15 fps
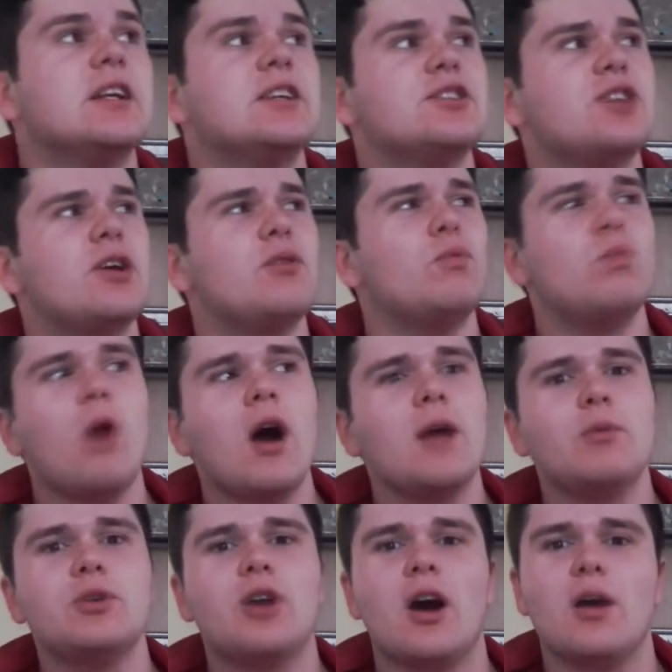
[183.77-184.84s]
So
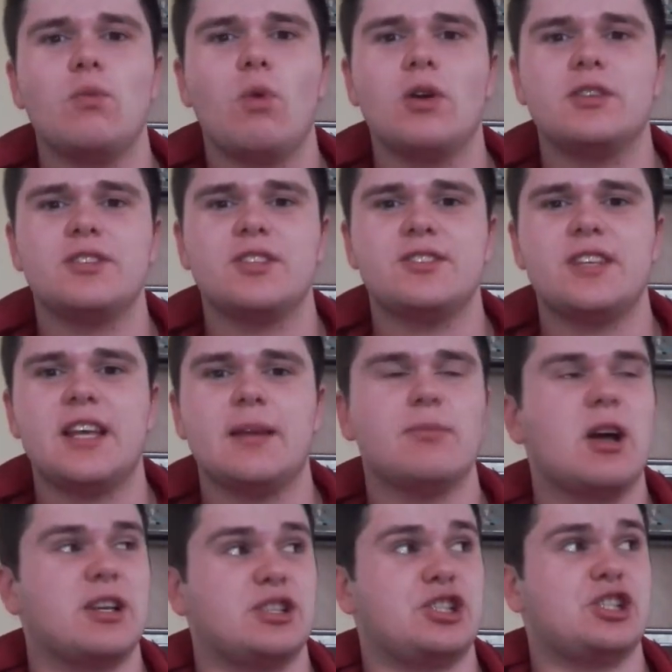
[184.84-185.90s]
why would I want to see him
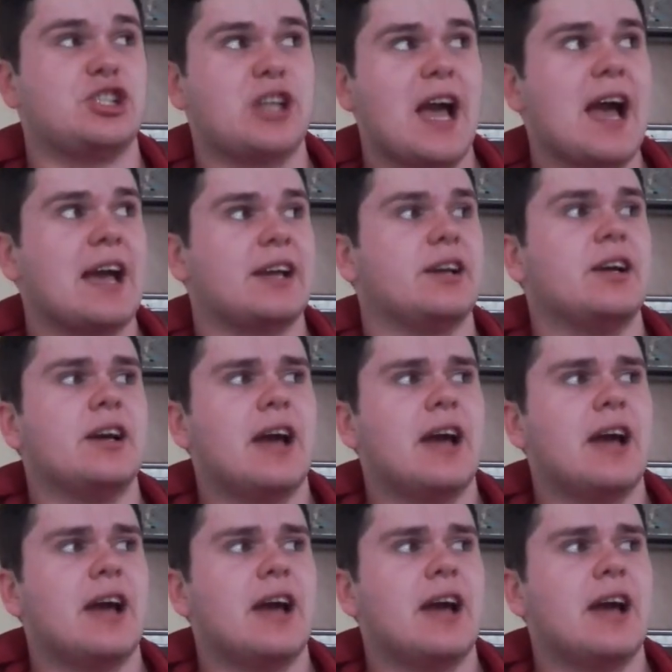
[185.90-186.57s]
like shag